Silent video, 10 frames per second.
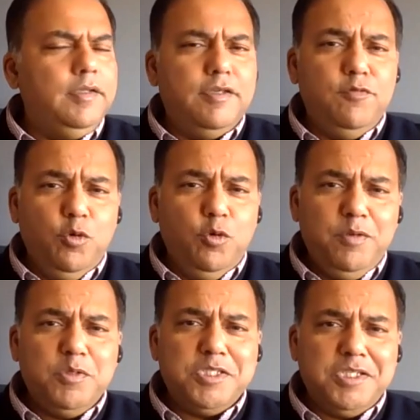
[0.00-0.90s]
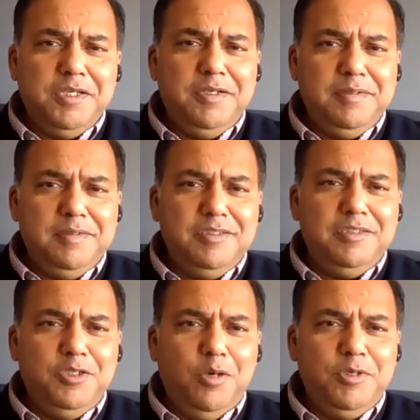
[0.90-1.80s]
I think PhonePay was uh,
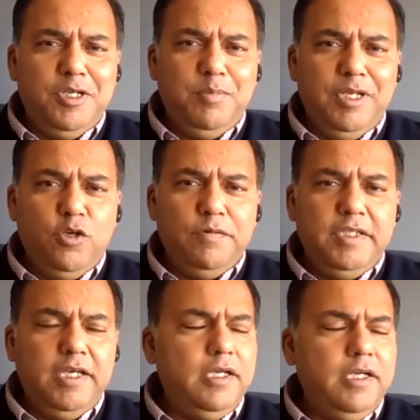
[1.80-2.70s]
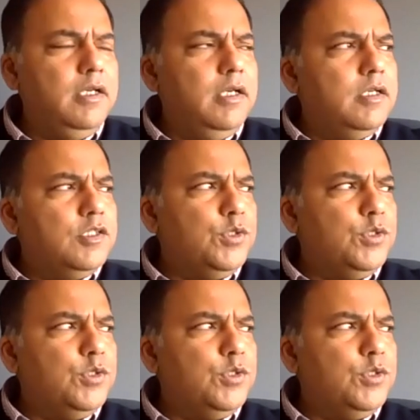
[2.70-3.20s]
the dominant player over there. Mm.